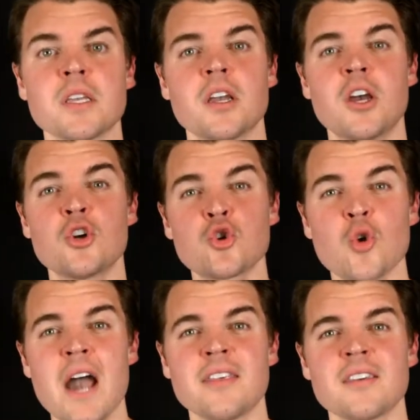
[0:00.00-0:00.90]
me,
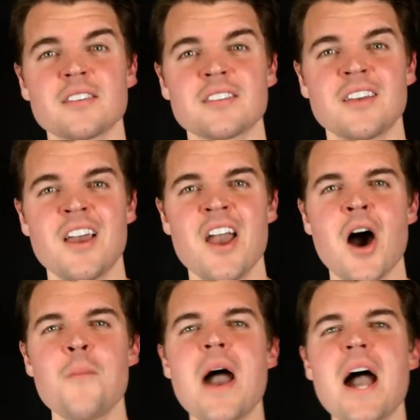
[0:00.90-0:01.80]
try this.
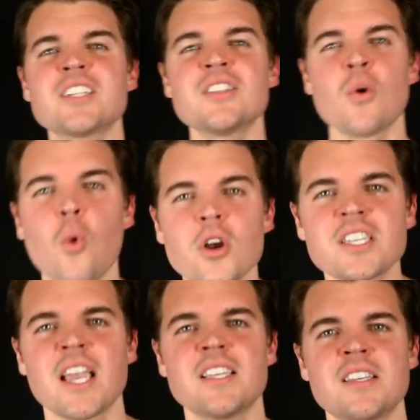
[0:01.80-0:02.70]
Imagine the worst
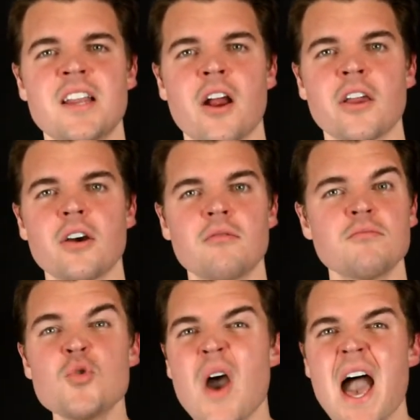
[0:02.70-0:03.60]
case scenario
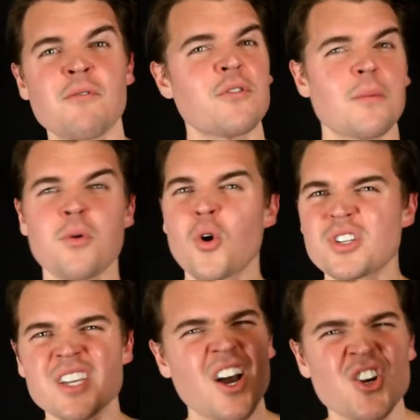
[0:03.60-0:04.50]
you have with
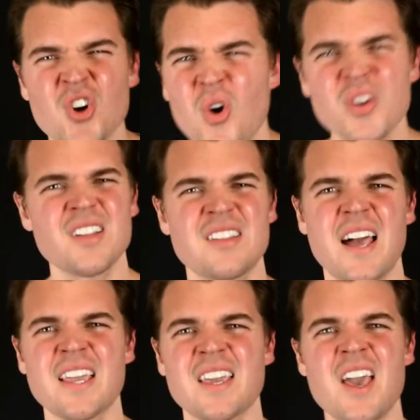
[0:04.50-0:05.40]
approaching a girl you
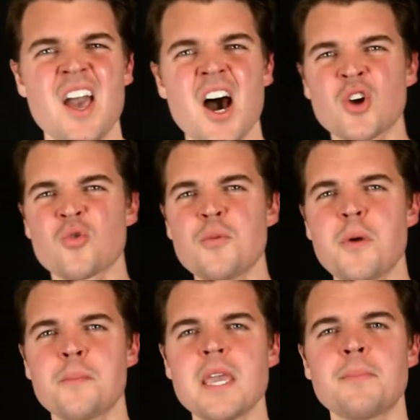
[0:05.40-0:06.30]
like, a group
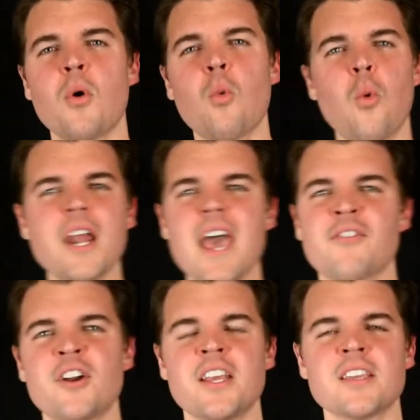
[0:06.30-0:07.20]
of people,
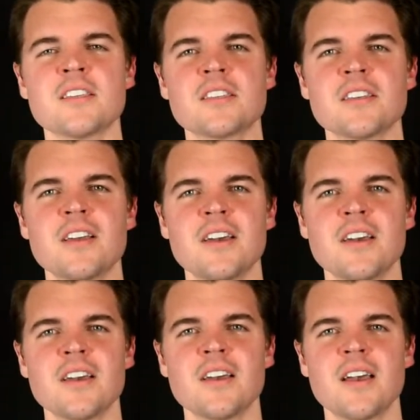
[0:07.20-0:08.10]
whatever it is,
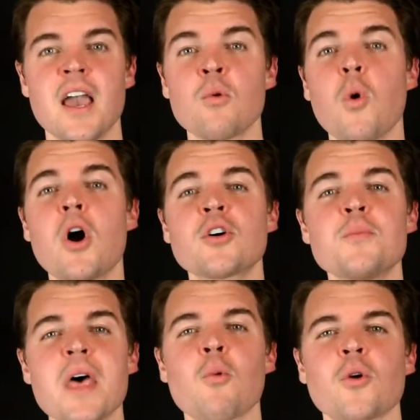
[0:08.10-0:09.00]
and
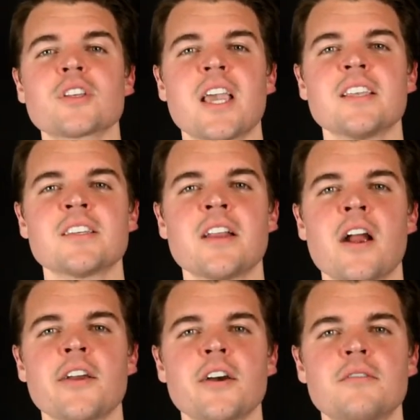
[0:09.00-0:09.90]
welcome that worst case scenario.